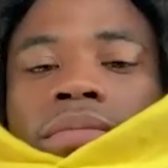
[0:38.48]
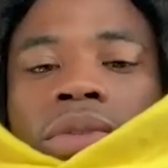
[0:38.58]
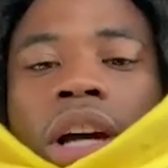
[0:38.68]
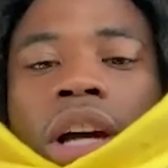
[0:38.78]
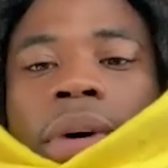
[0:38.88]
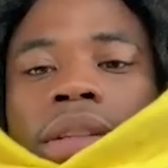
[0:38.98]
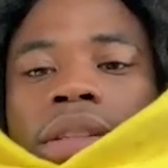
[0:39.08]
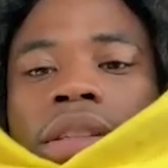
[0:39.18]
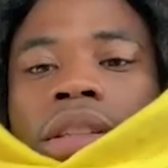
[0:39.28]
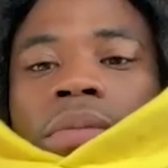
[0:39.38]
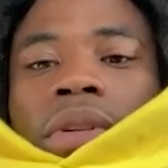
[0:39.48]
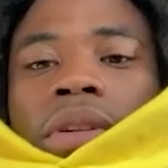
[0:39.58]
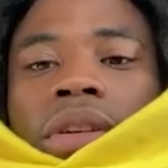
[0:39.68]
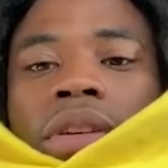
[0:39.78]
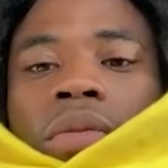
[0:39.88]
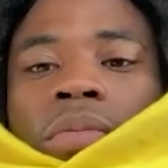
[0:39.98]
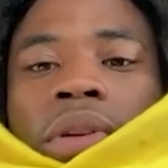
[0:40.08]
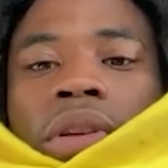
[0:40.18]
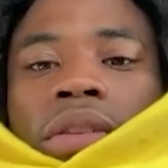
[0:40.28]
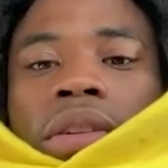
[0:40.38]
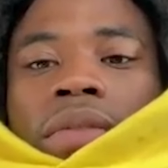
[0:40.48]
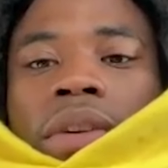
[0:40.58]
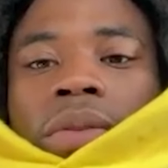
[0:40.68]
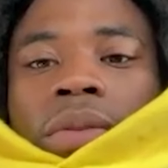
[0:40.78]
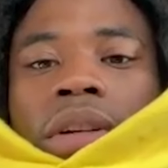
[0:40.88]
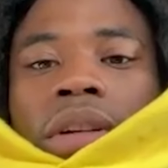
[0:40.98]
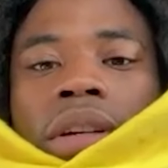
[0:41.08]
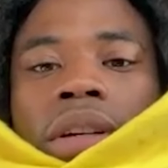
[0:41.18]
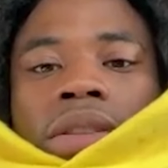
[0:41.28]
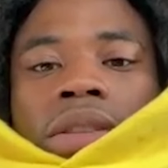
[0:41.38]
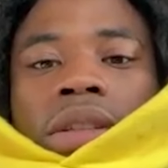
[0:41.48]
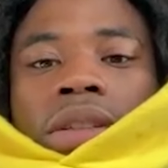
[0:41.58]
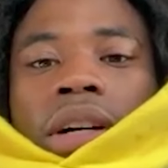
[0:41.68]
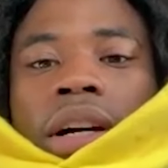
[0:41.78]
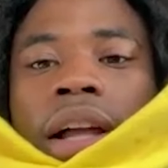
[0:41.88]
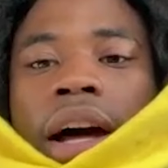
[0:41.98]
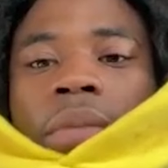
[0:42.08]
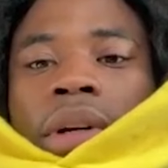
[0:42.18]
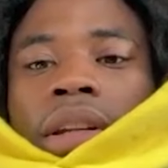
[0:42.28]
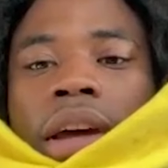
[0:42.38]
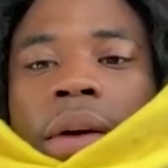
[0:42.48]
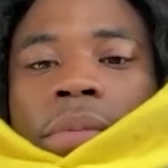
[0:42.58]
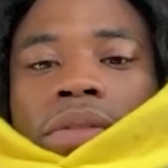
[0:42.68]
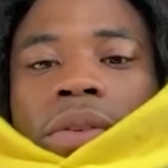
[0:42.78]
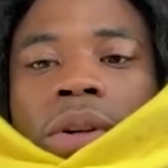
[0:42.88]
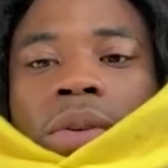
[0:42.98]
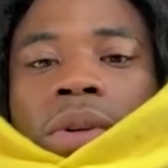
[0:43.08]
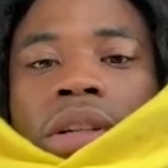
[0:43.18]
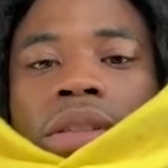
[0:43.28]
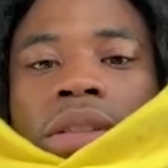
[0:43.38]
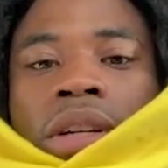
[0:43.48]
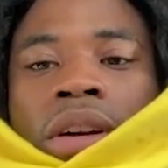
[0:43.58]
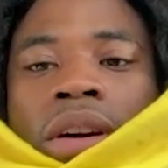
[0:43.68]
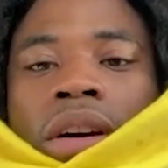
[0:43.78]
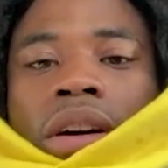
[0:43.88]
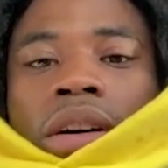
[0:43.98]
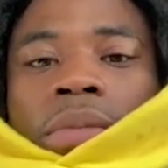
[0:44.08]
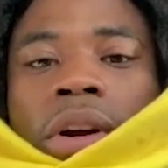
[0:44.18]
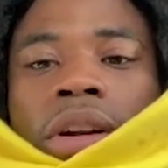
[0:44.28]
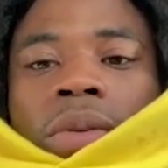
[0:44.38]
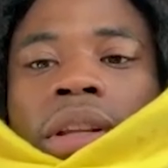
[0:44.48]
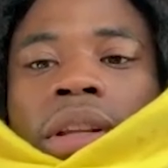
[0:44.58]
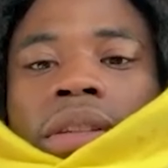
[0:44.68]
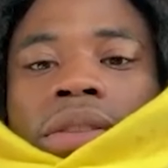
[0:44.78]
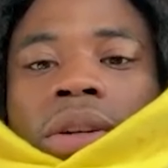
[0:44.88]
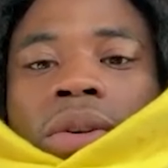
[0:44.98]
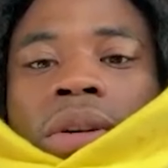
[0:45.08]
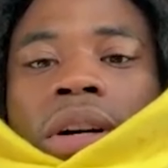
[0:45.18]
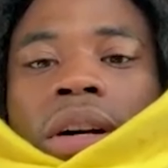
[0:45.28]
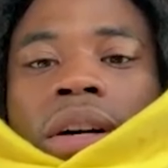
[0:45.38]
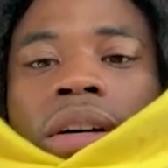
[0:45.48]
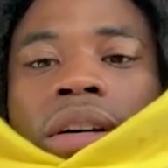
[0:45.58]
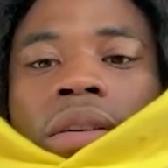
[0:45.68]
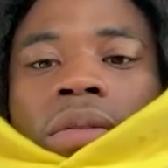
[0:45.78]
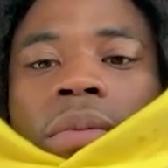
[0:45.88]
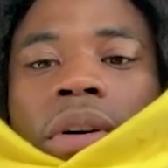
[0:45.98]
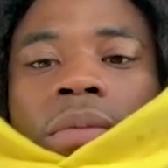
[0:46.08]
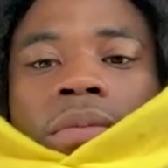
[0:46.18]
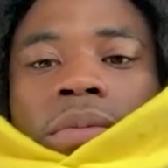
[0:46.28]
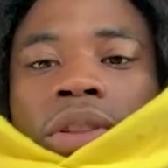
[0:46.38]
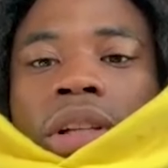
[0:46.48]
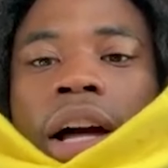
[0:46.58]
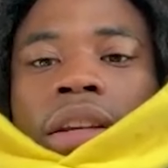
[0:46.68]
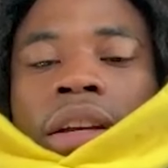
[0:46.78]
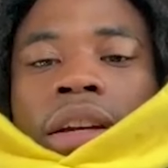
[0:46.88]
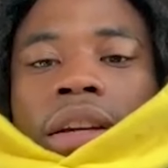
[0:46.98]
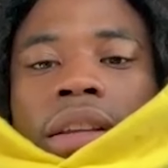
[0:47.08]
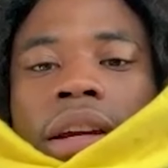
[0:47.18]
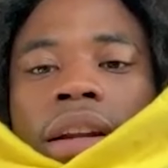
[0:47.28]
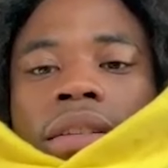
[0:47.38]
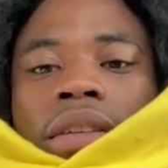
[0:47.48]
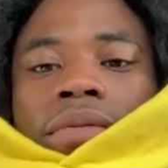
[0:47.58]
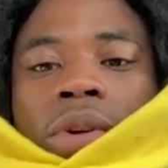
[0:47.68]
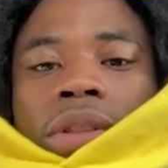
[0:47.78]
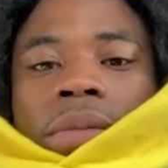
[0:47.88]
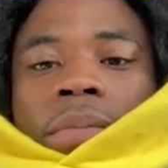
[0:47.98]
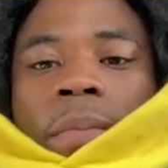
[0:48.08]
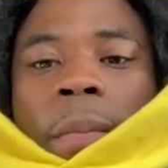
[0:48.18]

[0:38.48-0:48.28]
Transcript: job by the team, pulling off that victory in such a climate and atmosphere it was. They're in New England, so just glad they got it done for the team.